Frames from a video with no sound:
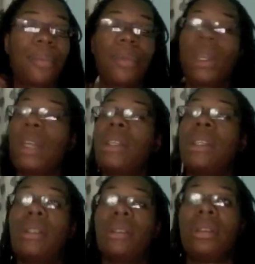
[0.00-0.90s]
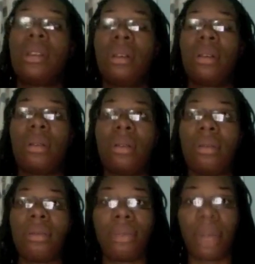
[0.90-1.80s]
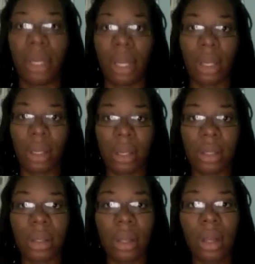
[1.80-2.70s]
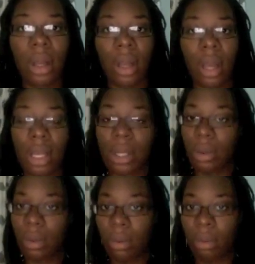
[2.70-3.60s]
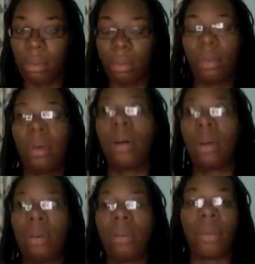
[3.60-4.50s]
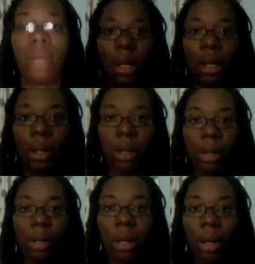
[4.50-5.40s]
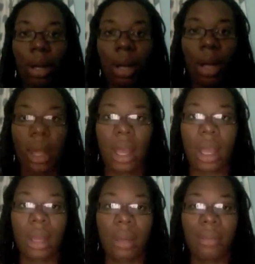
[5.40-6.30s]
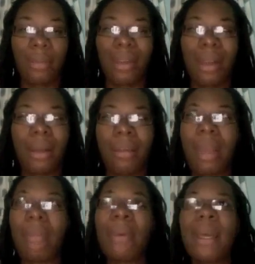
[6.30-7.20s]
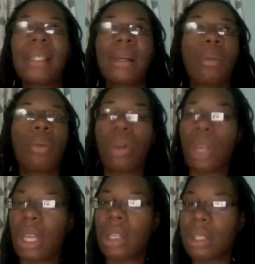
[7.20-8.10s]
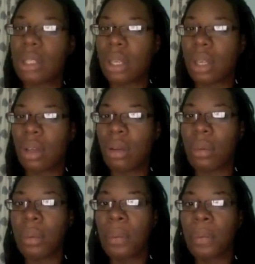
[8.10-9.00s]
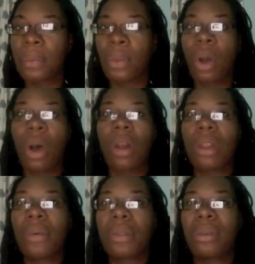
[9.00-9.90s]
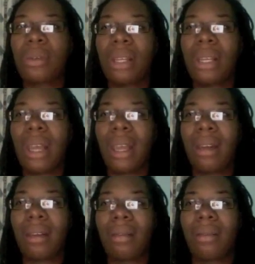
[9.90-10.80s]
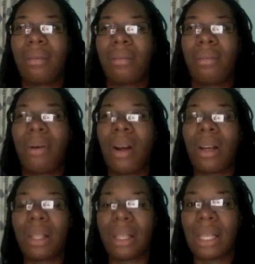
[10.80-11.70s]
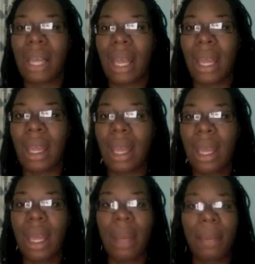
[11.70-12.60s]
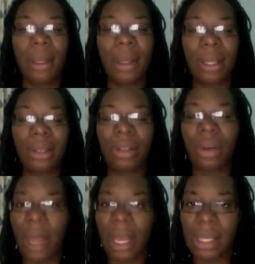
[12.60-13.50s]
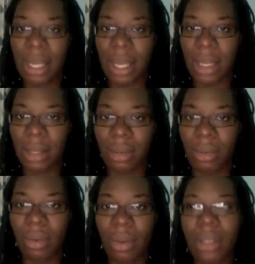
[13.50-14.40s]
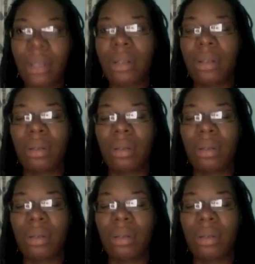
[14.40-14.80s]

Because this is just ridiculous. It's ridiculous. And maybe because I'm working still, although it's only like part of the day, but there's no AC at the school. It's just